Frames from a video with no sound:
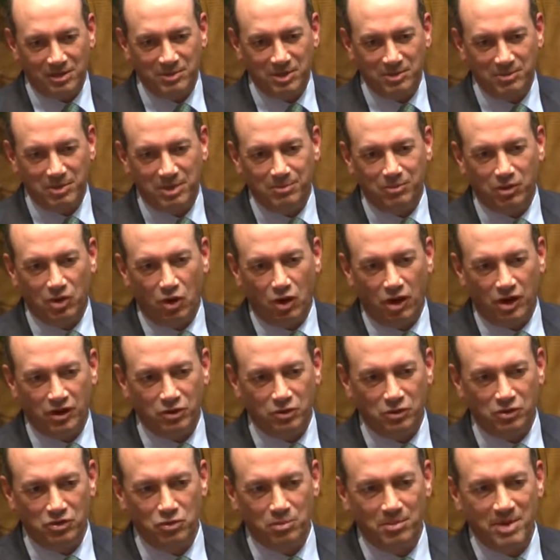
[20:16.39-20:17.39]
I mean, people
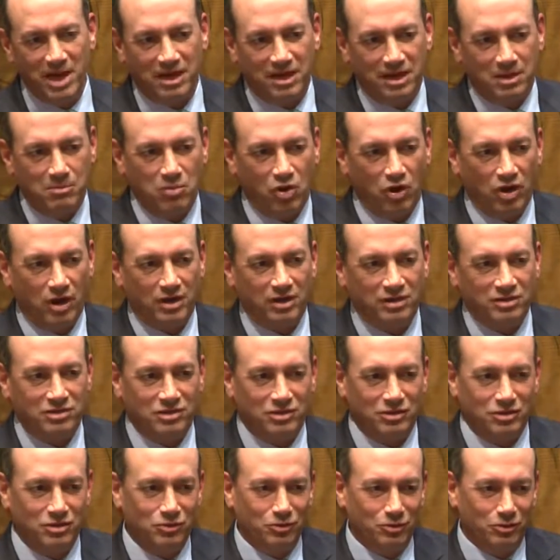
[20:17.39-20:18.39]
argue you're making
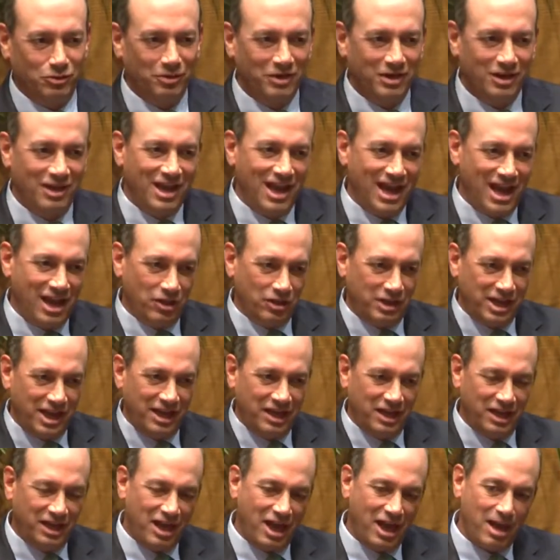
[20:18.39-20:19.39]
markets and you're
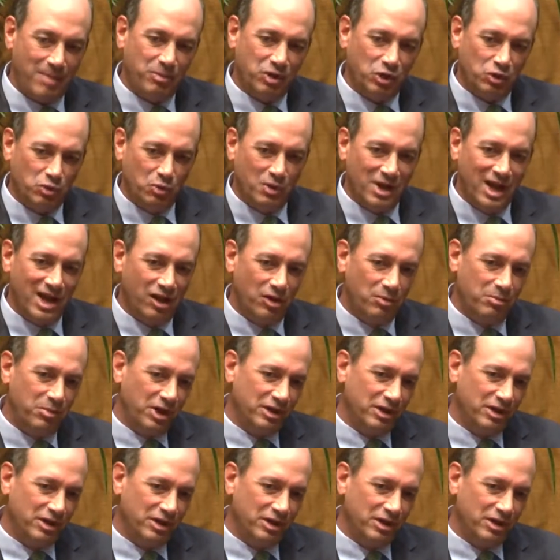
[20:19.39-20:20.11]
allocating capital well,